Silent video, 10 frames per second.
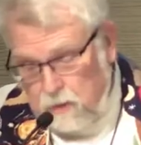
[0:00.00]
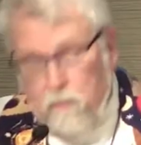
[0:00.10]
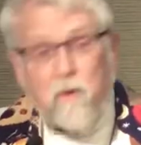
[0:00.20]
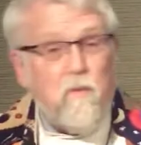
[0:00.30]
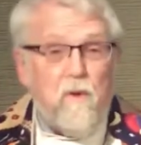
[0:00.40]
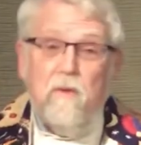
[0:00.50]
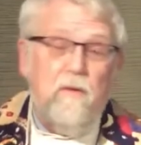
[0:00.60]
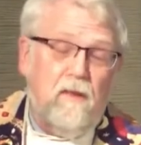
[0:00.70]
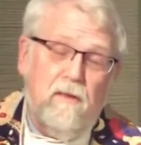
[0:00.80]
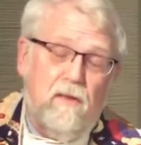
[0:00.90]
were
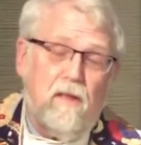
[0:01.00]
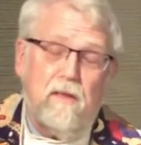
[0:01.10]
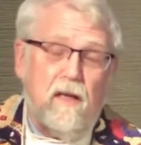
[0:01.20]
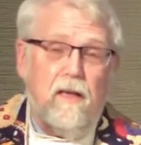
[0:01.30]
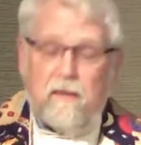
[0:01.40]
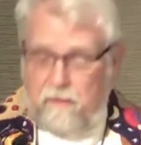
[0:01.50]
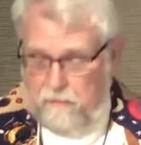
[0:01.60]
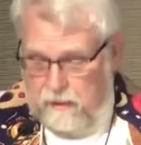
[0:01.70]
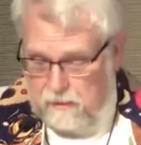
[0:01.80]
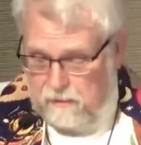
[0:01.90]
wounded just like the
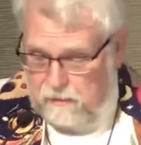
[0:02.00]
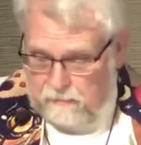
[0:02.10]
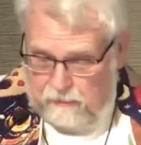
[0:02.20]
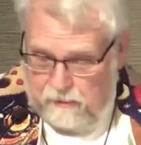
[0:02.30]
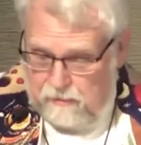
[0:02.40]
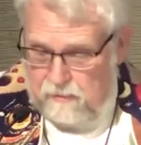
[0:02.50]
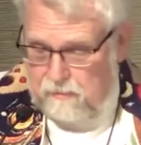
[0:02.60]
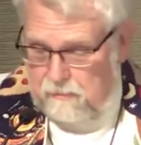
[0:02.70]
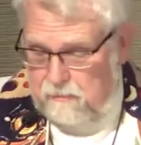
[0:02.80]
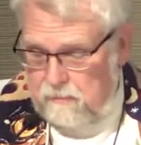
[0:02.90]
rest of us.